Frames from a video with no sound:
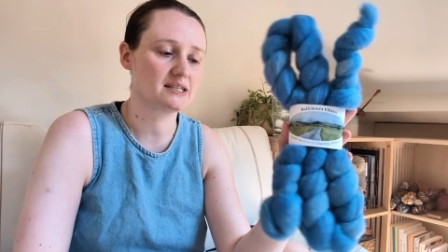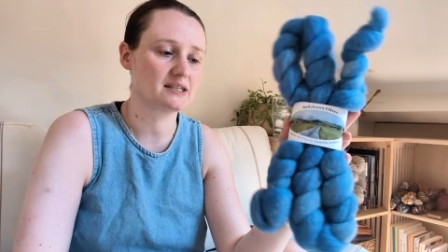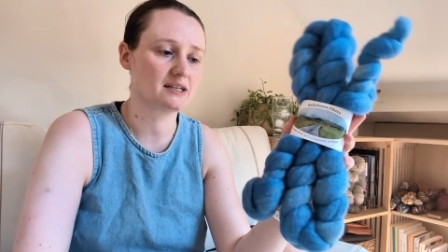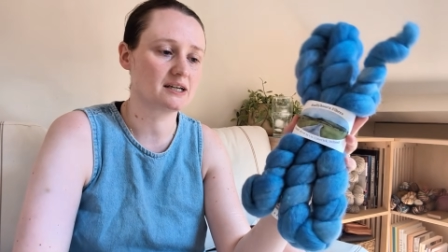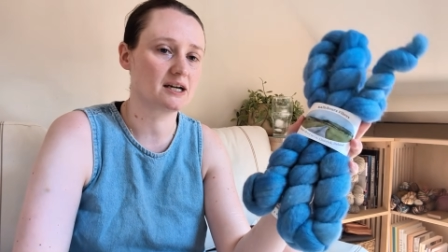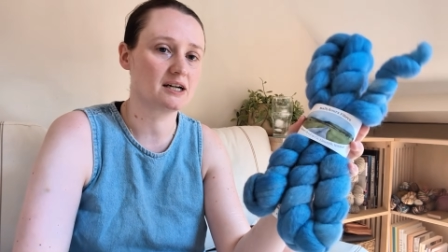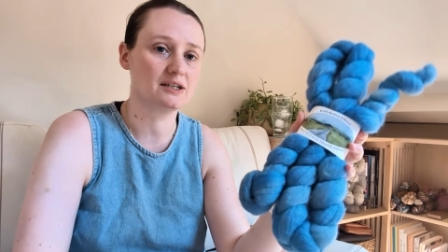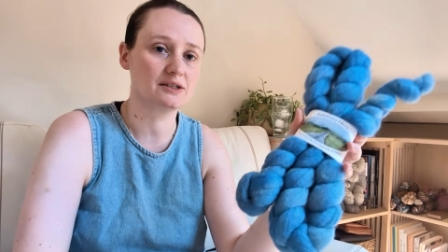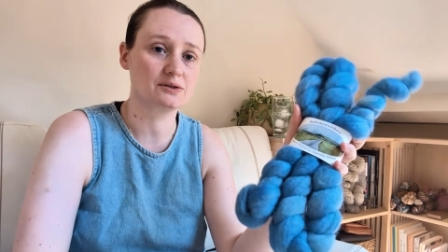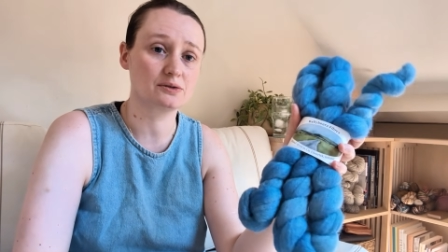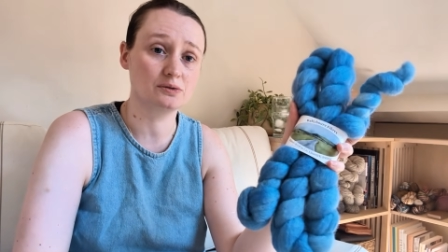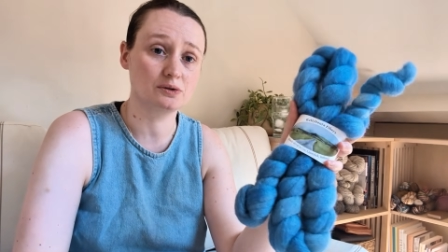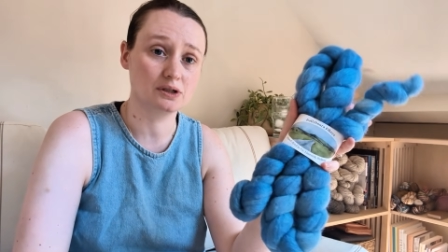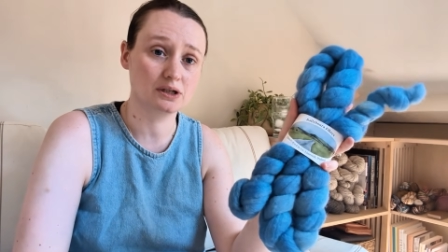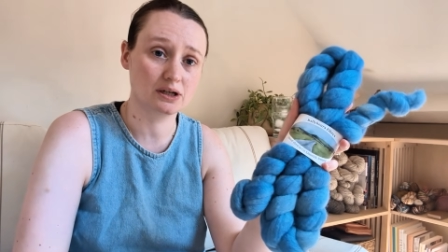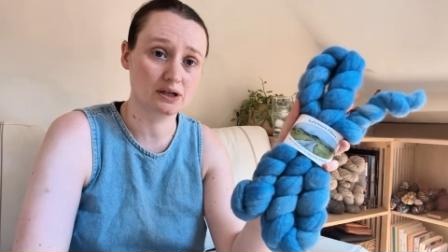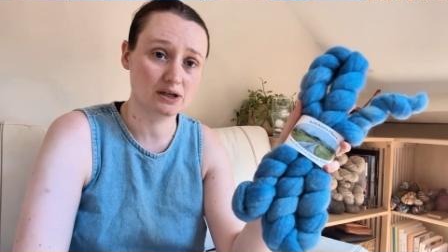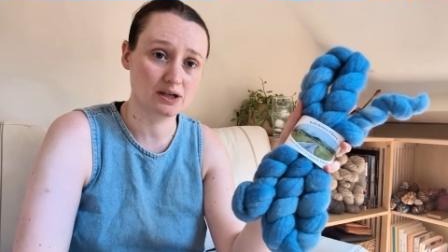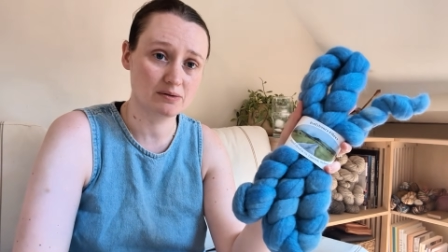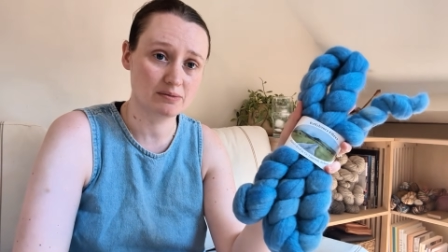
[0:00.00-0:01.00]
and the colour's called
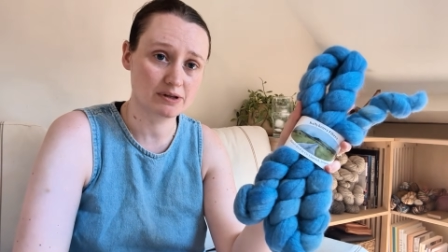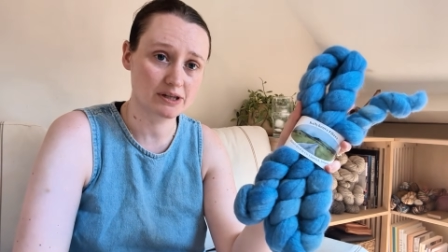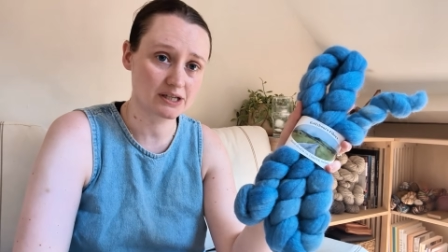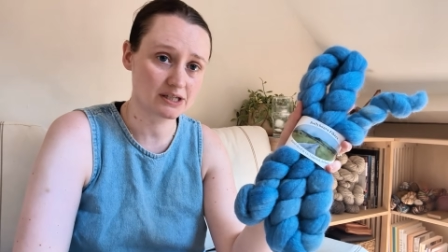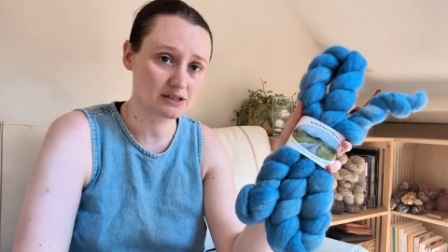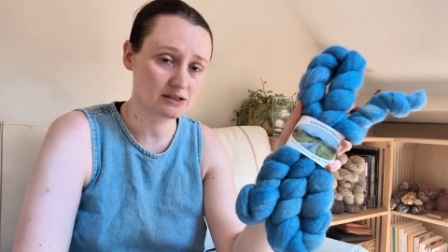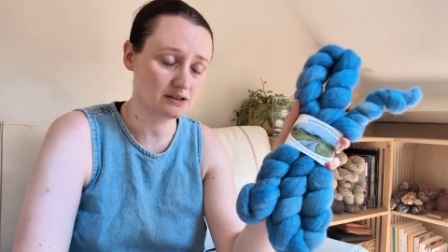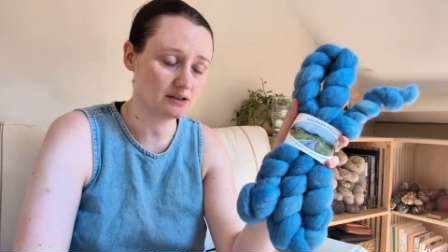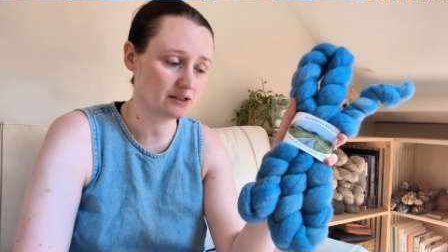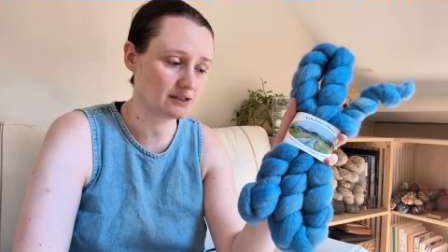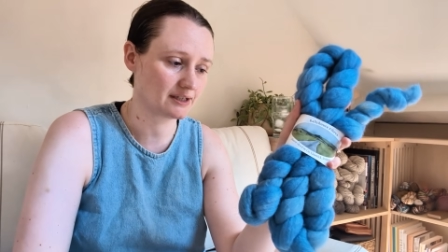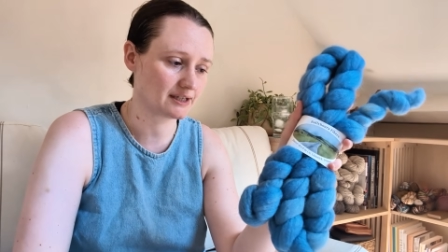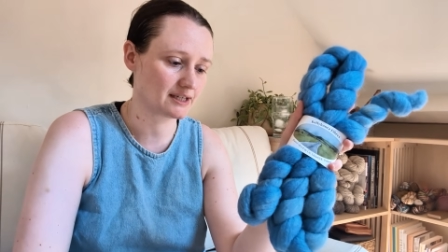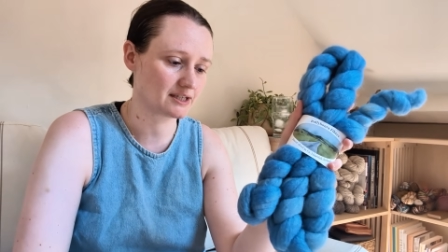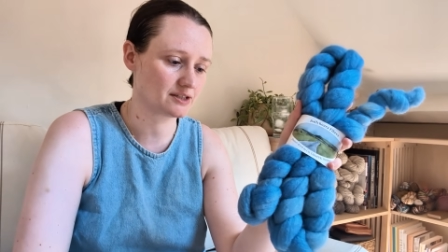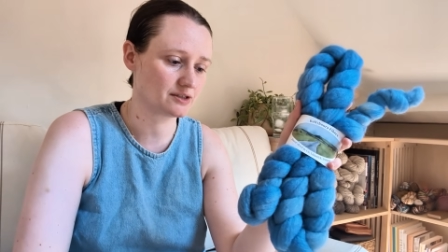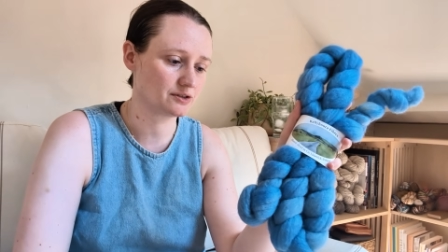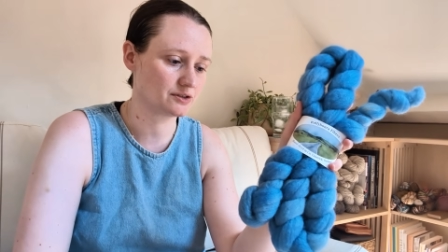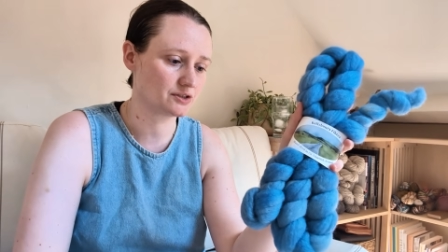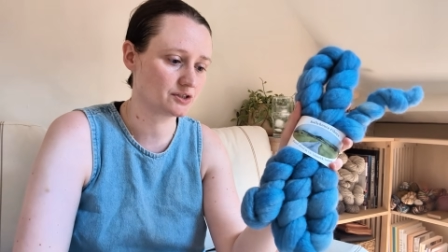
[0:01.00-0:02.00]
Globe Thistle, and I
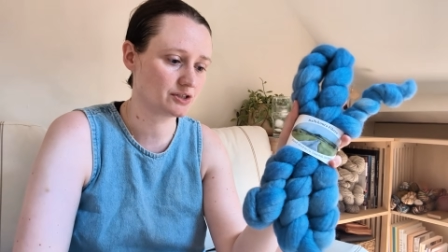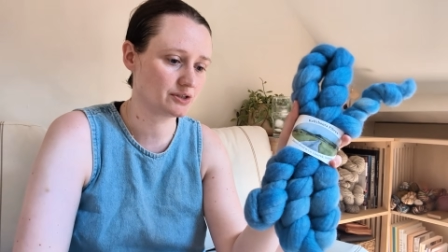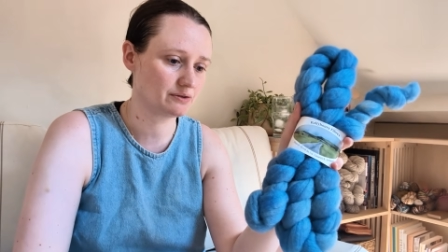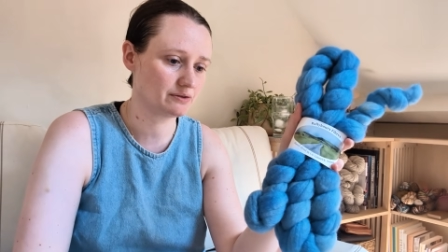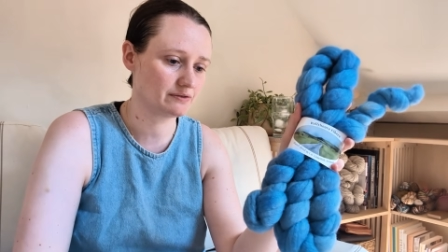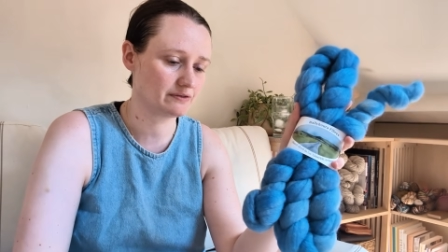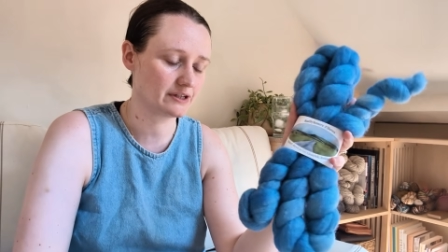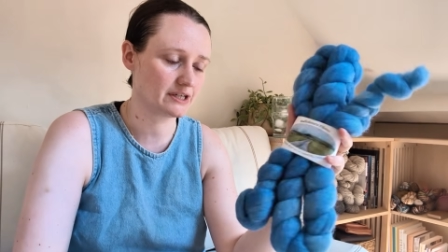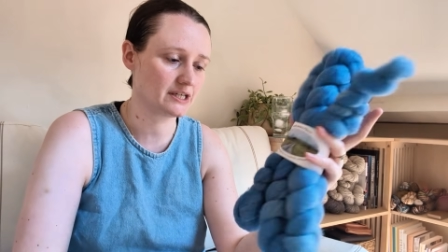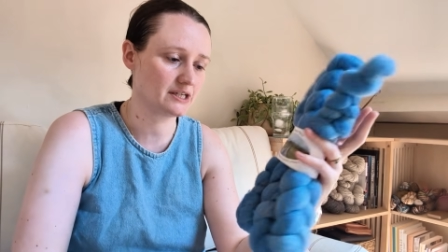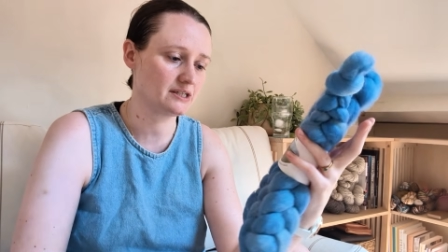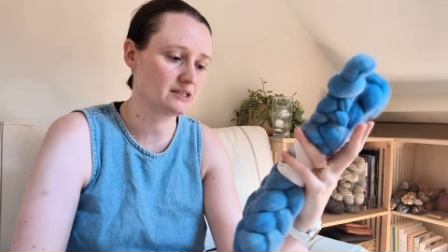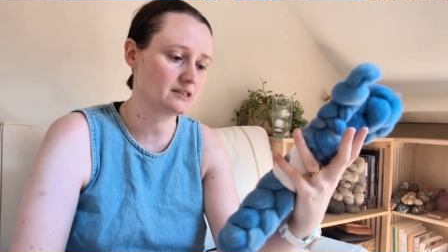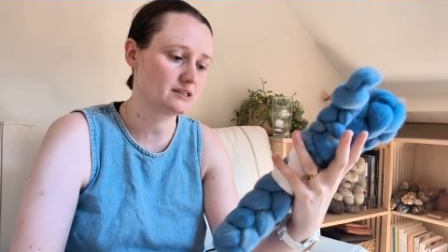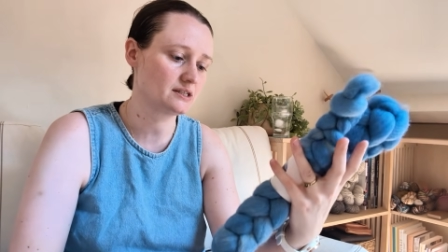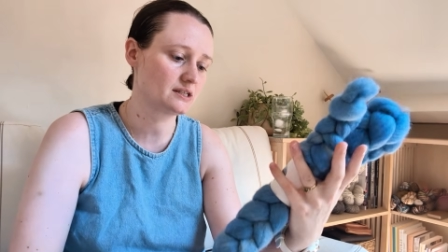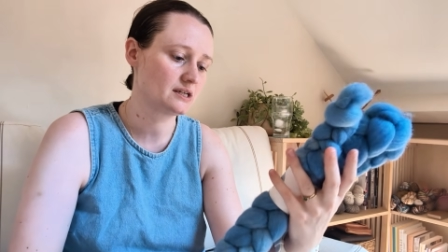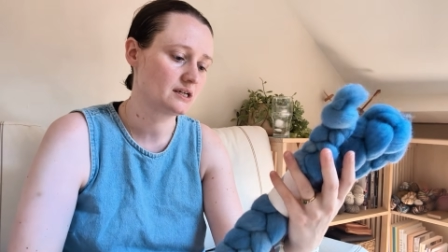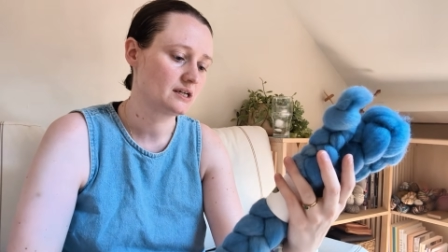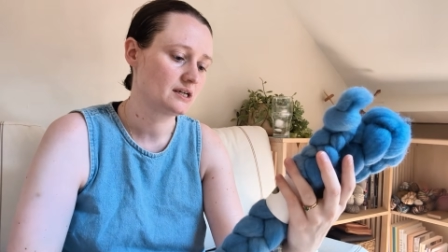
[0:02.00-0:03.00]
actually got 2 of
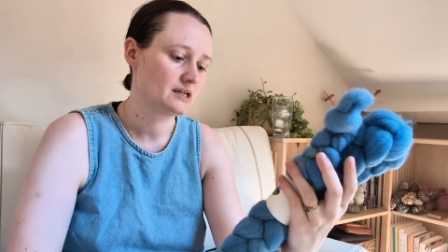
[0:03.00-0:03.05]
these.